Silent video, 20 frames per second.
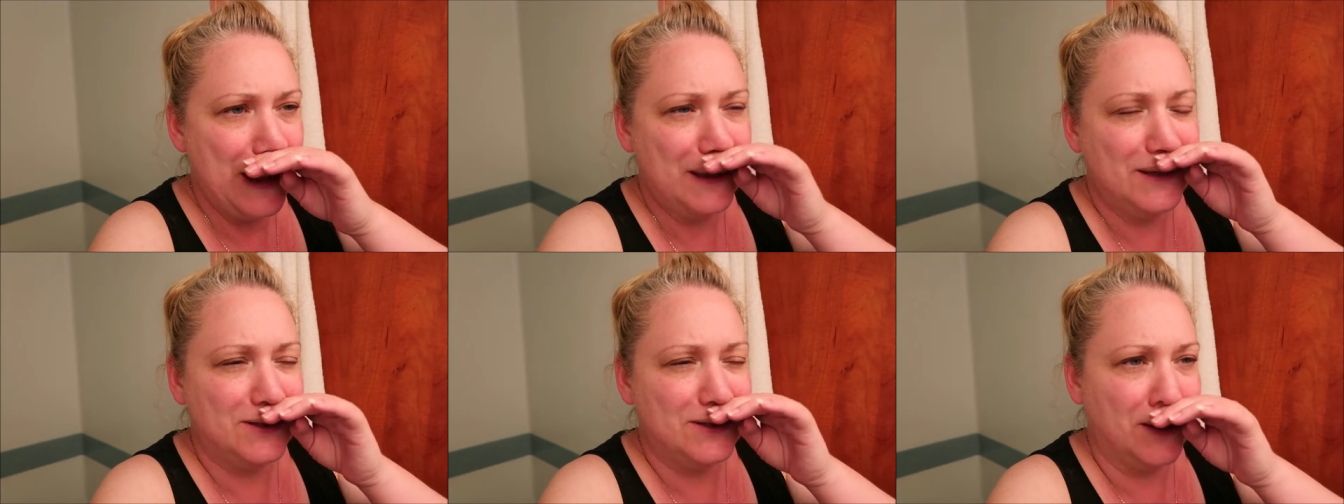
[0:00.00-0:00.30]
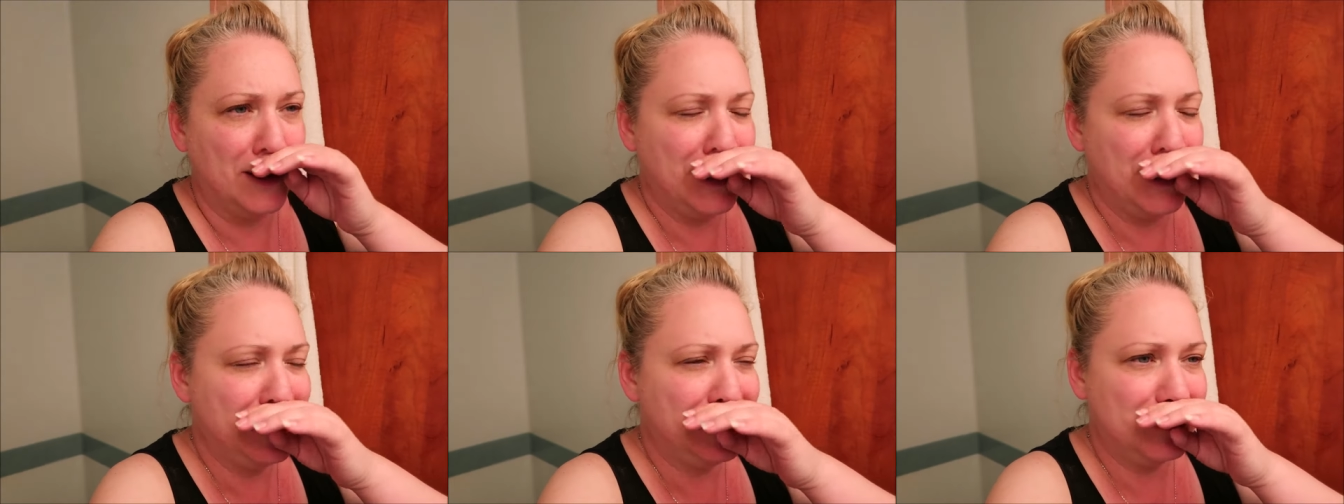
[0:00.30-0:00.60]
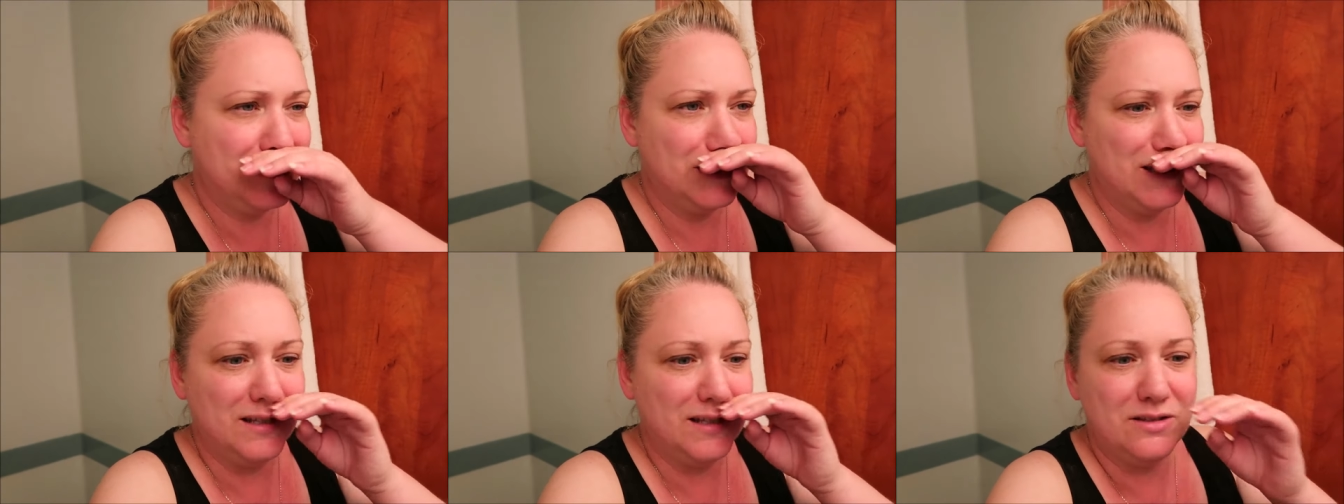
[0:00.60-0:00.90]
so
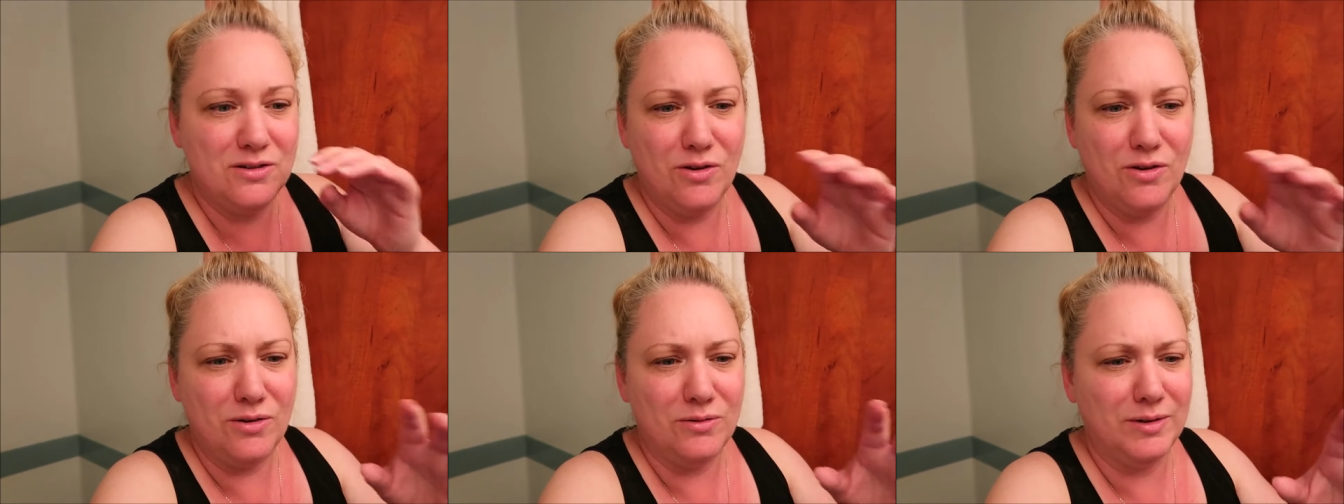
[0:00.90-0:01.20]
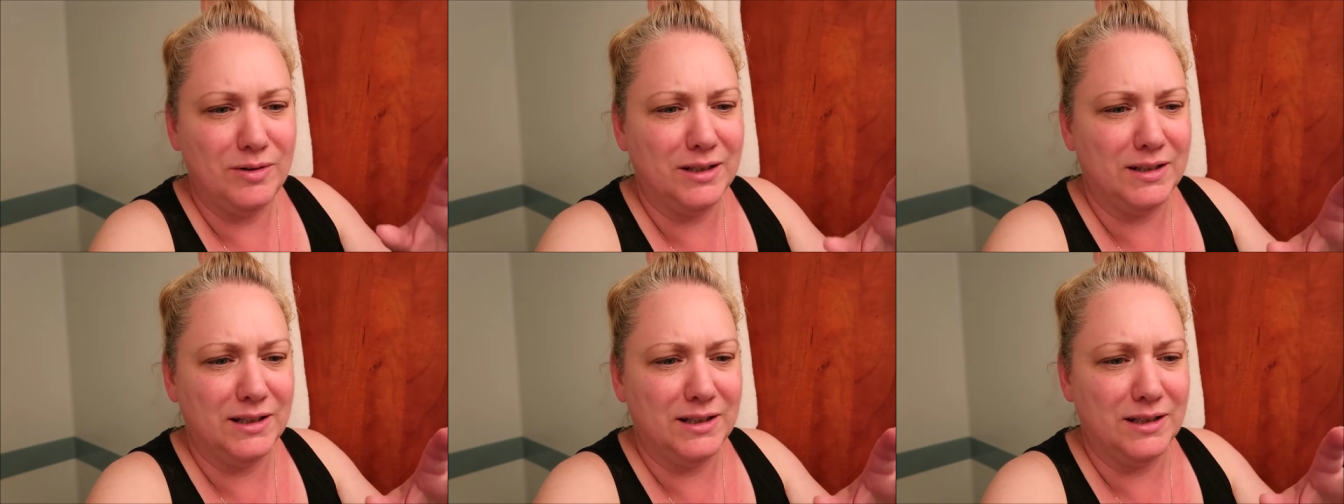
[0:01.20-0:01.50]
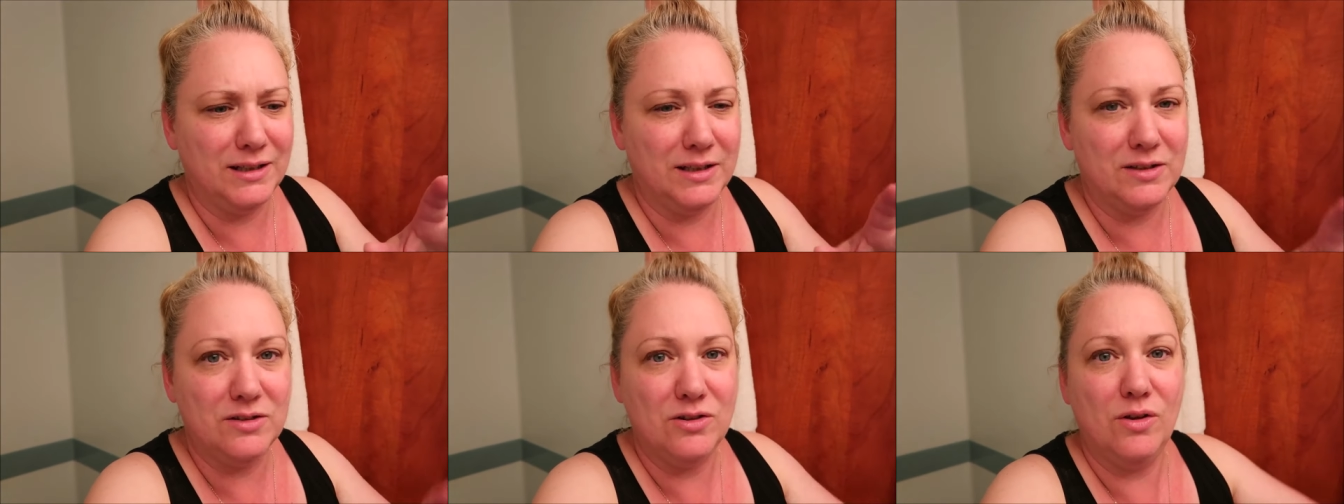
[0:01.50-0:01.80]
it's it's not
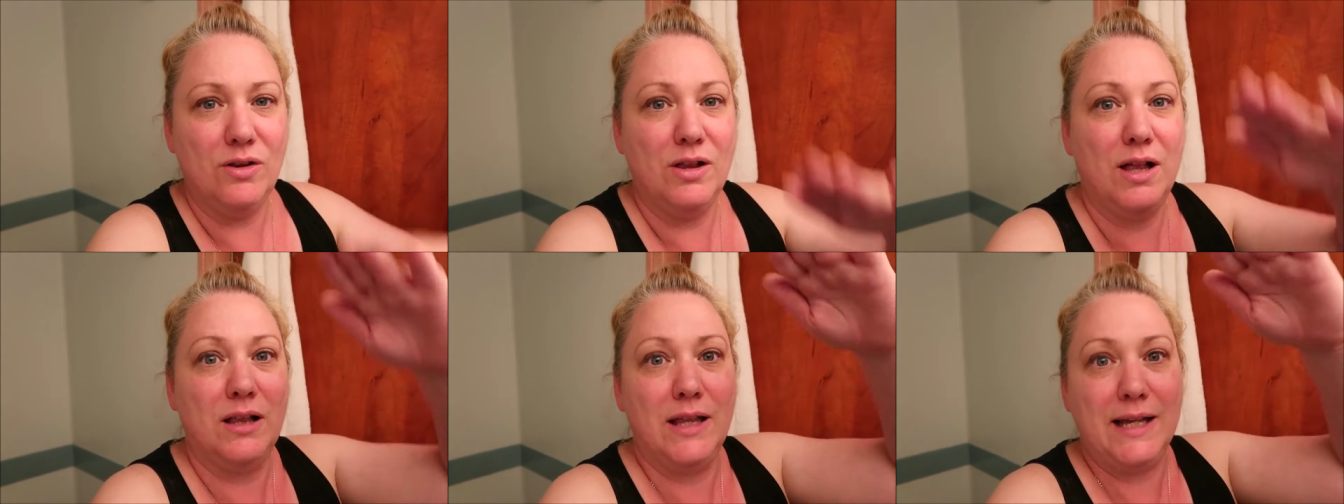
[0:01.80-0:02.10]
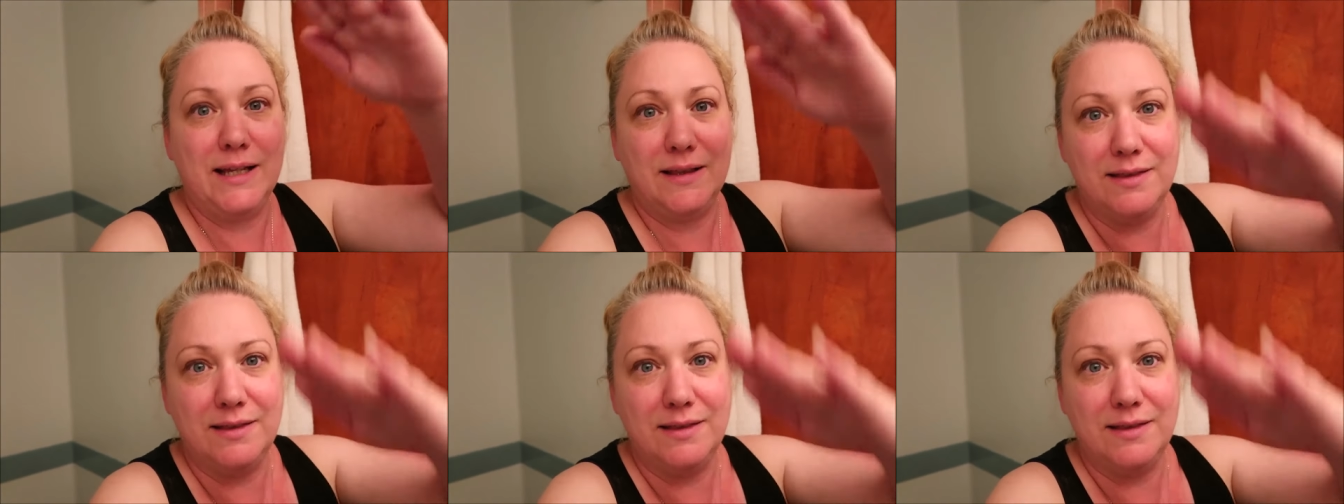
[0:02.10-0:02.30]
really it's not like